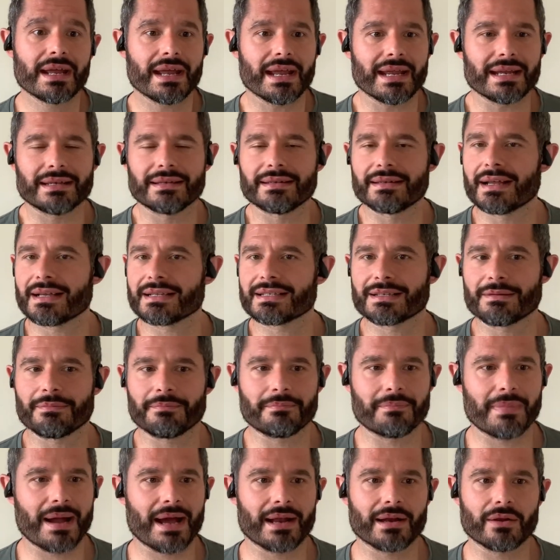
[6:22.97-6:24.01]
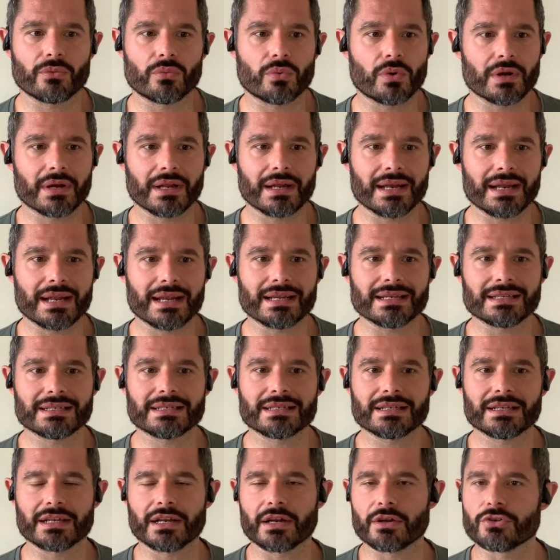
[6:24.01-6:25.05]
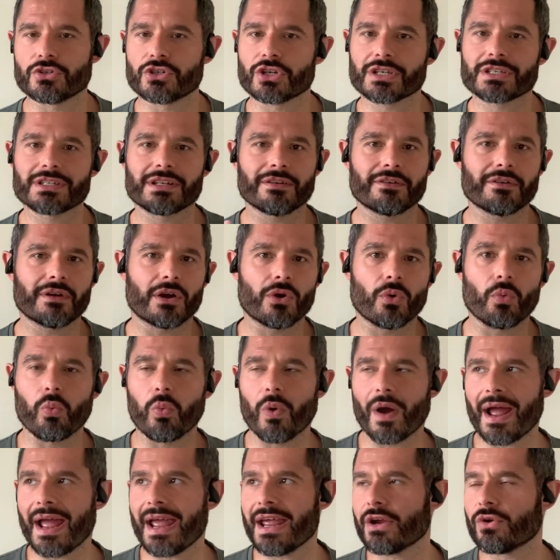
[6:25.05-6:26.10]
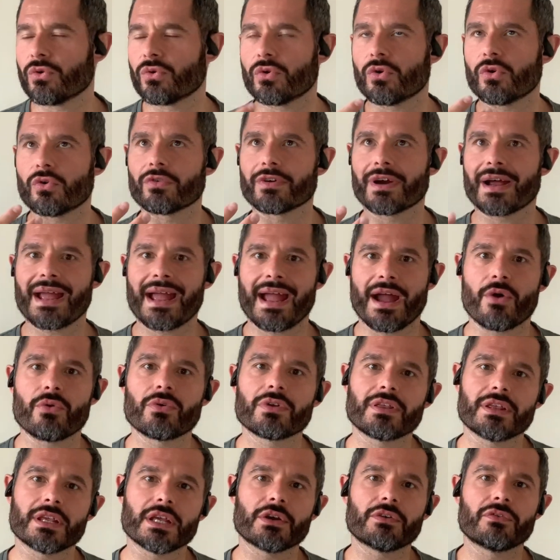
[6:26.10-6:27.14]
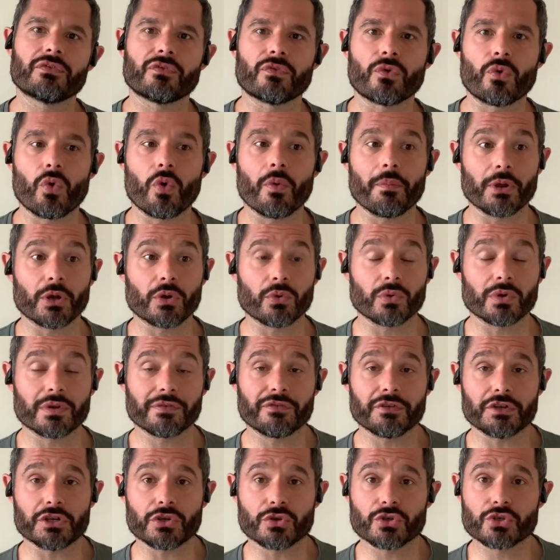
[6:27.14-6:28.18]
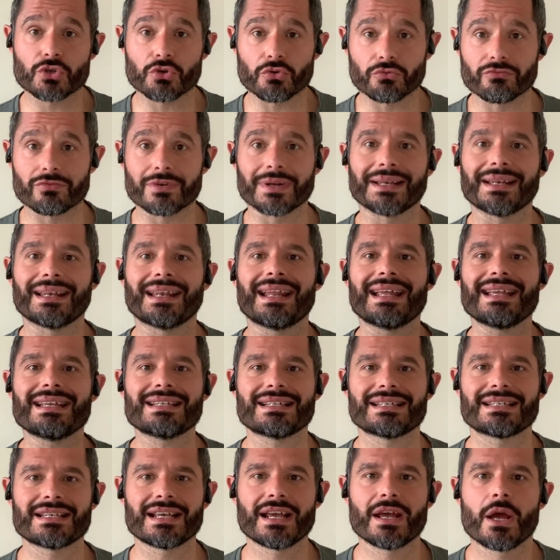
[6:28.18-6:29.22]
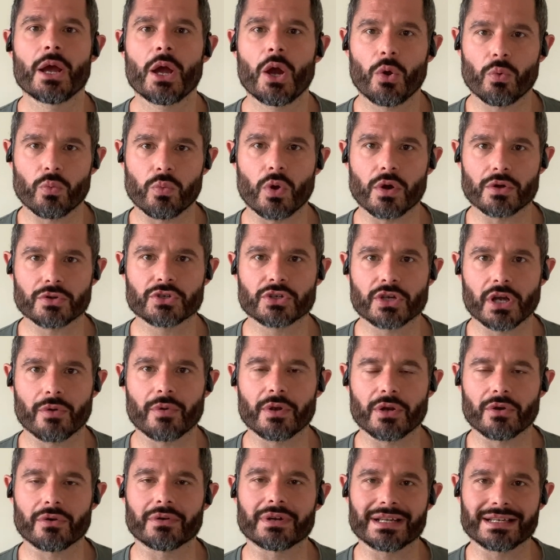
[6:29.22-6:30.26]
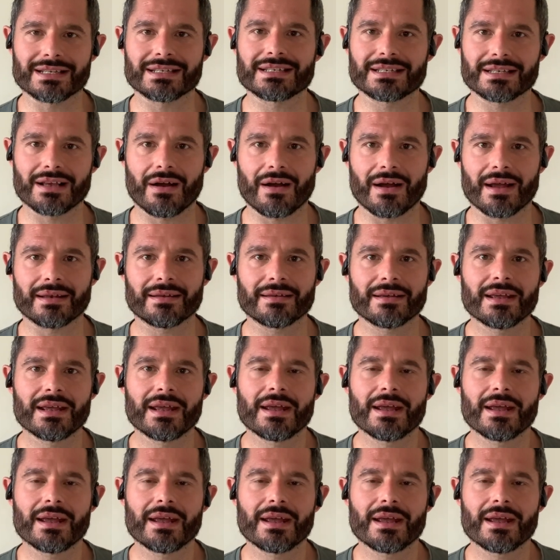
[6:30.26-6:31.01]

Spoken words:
It doesn't matter what it is, you know, just a way or a healthier form in order for you to release what's going on inside.